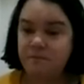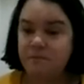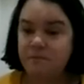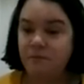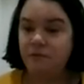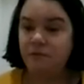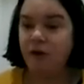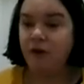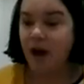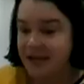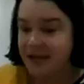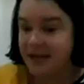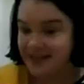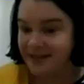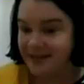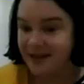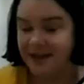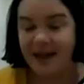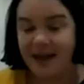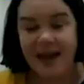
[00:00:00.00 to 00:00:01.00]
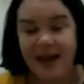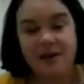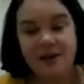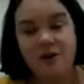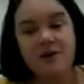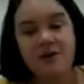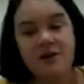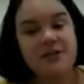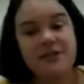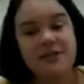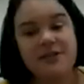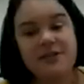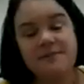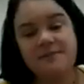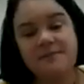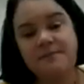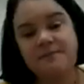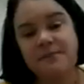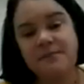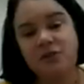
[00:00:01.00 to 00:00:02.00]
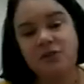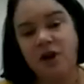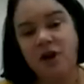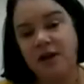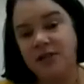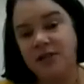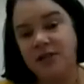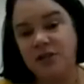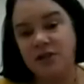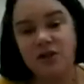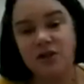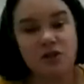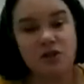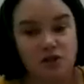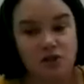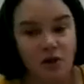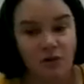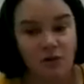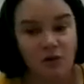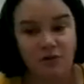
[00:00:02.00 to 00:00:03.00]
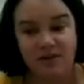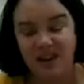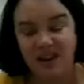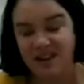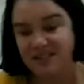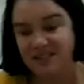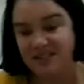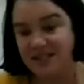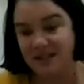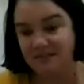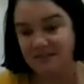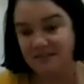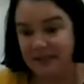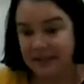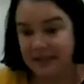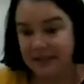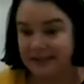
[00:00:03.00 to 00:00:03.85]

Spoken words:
Fighting the chaos, trying to control things that,